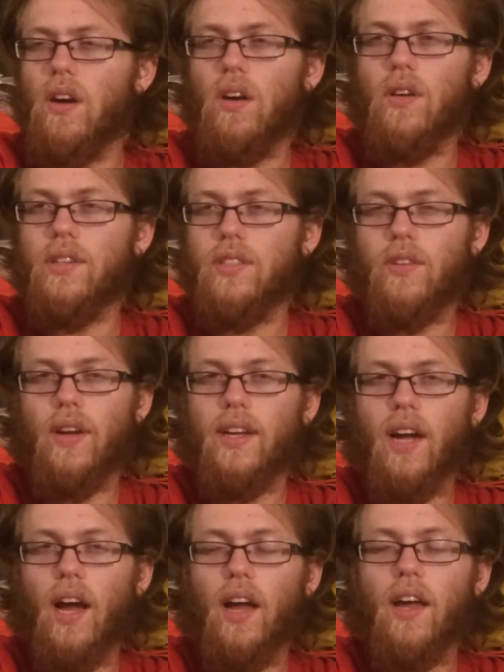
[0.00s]
he's a great
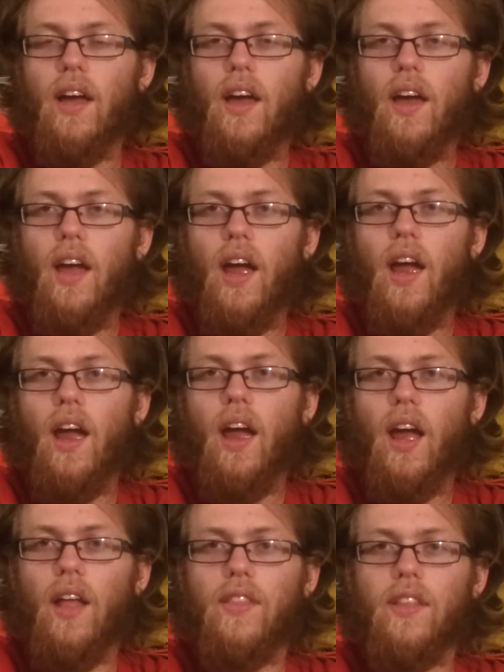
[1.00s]
guy.
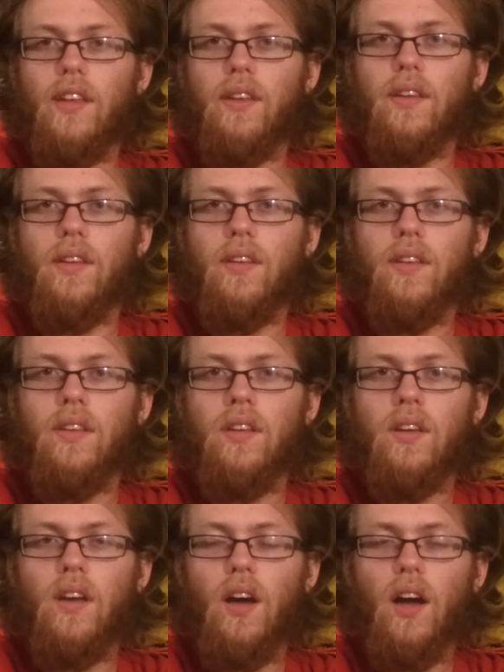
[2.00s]
And then
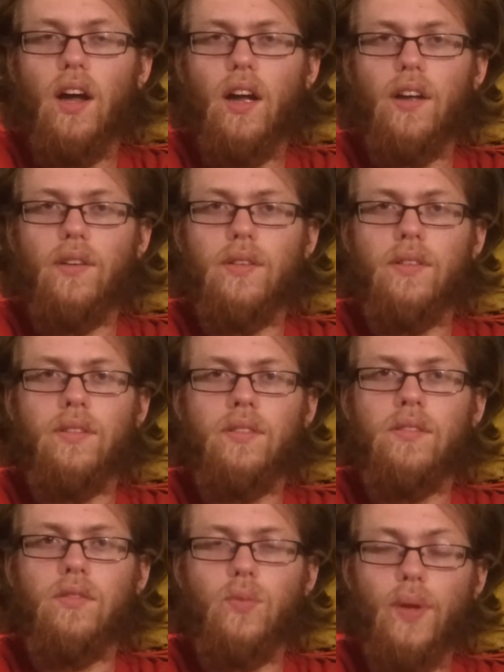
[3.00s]
I
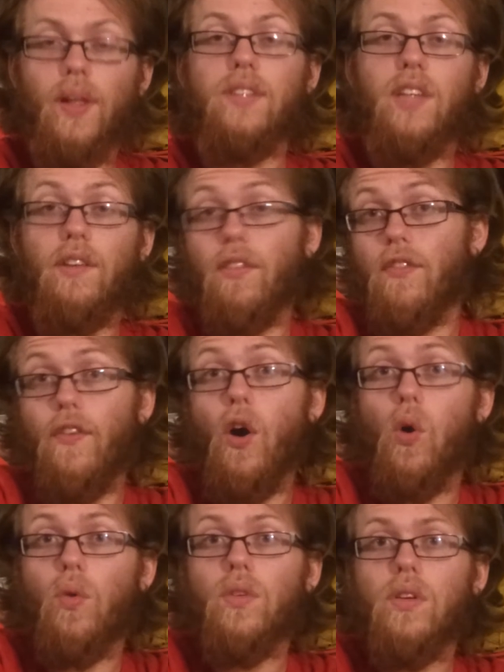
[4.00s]
realize I have a
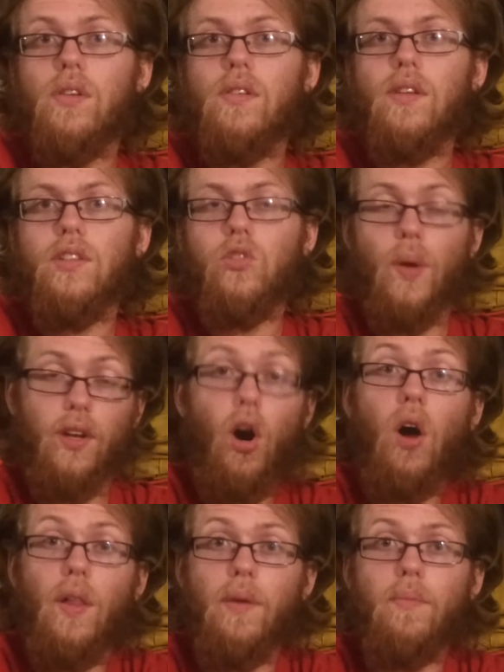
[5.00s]
phone, so I
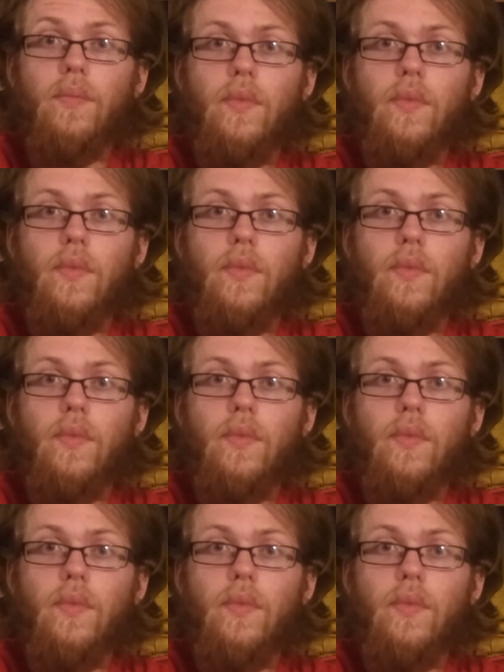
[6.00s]
call him.